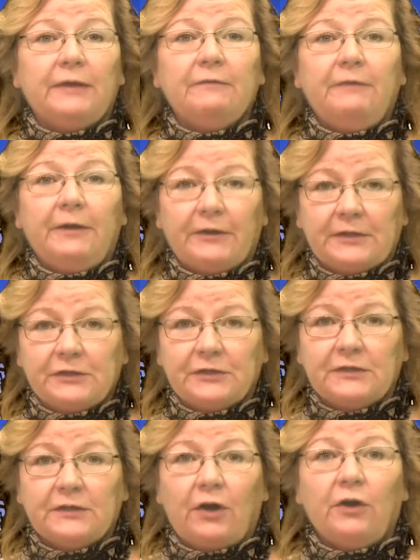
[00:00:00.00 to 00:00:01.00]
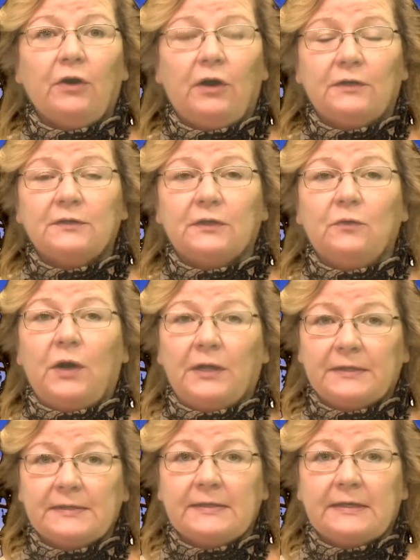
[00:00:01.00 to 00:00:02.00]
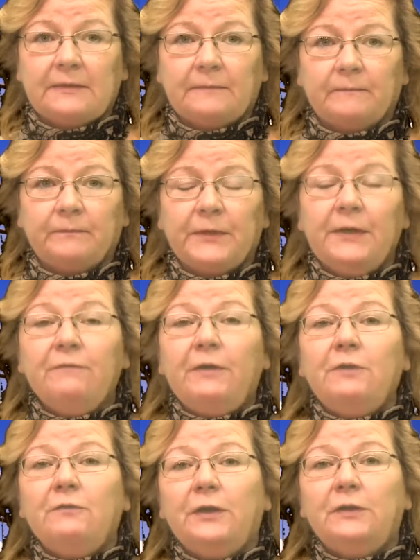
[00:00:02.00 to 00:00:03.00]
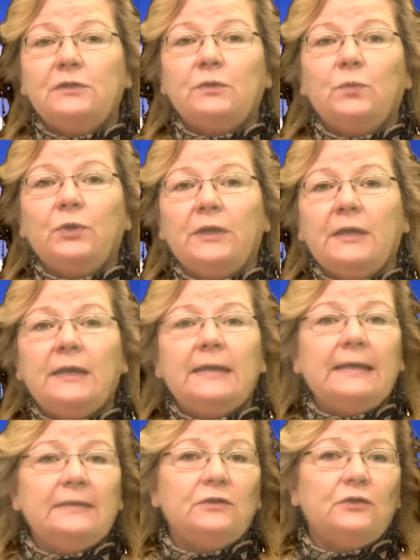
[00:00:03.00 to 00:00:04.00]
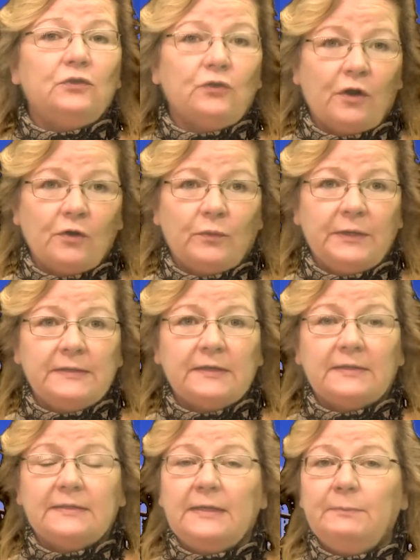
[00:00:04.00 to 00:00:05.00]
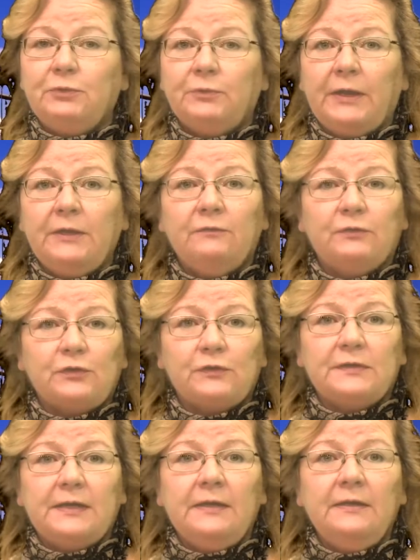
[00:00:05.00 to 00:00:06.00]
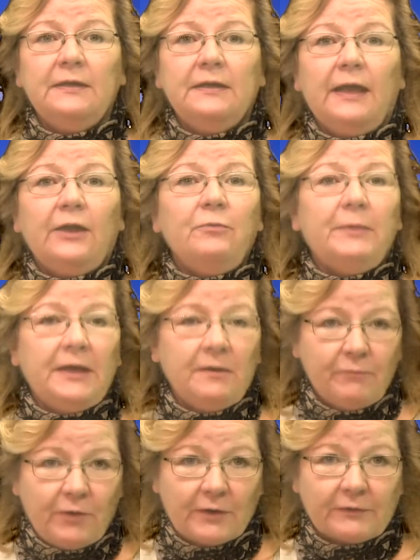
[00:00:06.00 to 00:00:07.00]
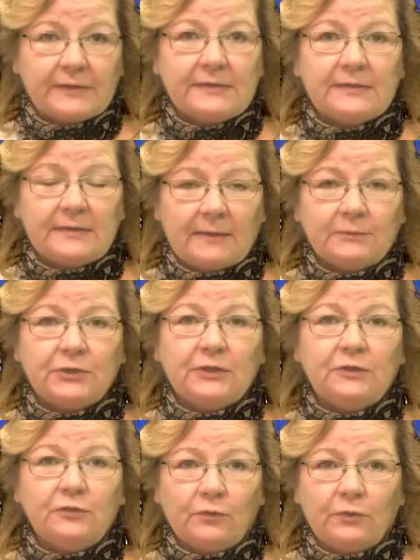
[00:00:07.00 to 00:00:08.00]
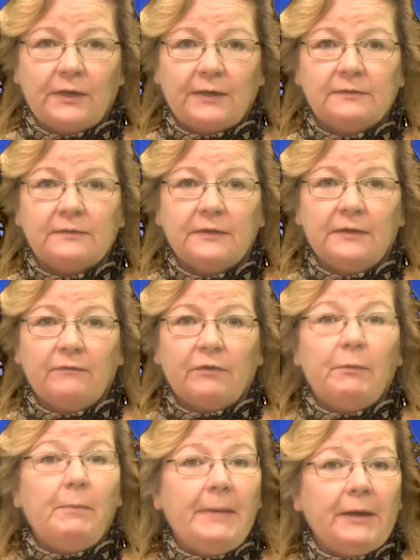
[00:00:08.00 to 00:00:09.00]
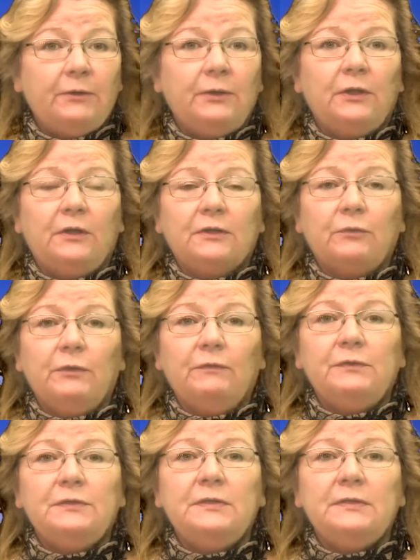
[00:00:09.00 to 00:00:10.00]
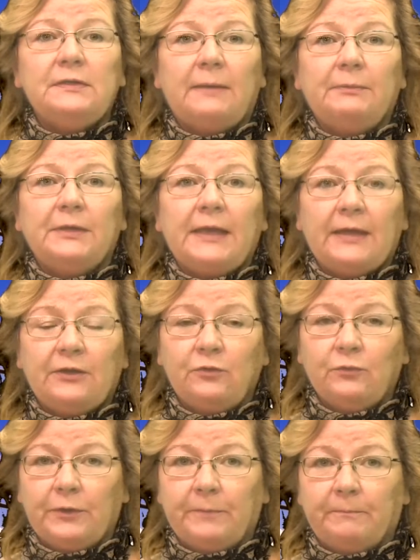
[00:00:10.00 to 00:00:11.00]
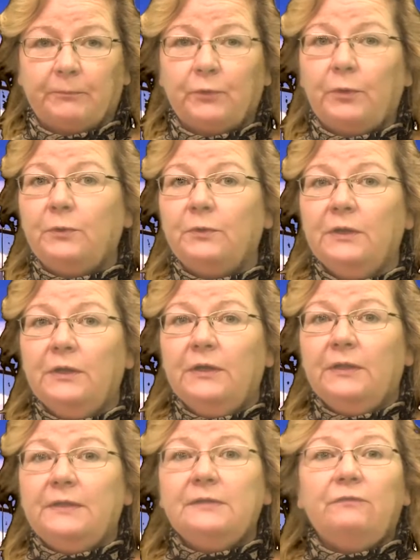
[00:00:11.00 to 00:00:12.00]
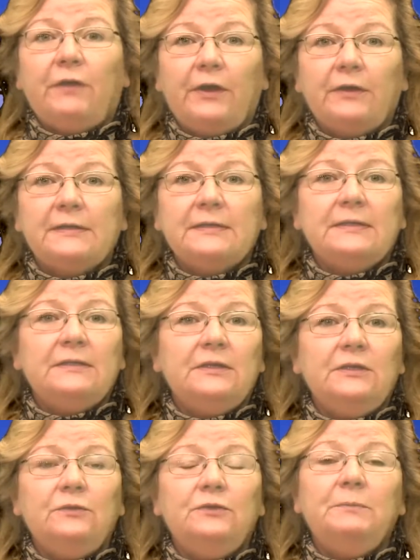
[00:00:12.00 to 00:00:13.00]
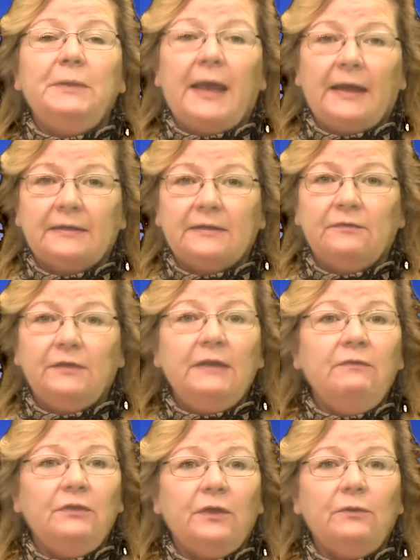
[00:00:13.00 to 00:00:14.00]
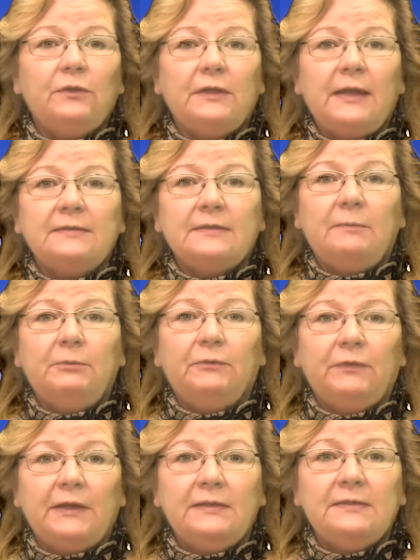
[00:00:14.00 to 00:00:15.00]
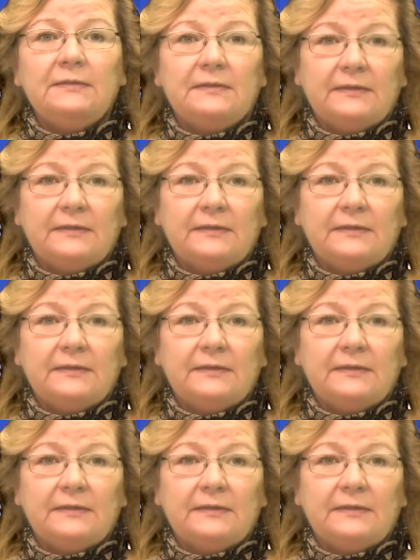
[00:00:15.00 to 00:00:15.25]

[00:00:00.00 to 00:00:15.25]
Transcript: fire engines are also on the scene. Firefighters are working against strong winds on steep terrain, officials said, and are making progress establishing control lines from a meadow along the river to the top of the canyon rim. Quote, "This fire has continued to be active even through the last couple of nights,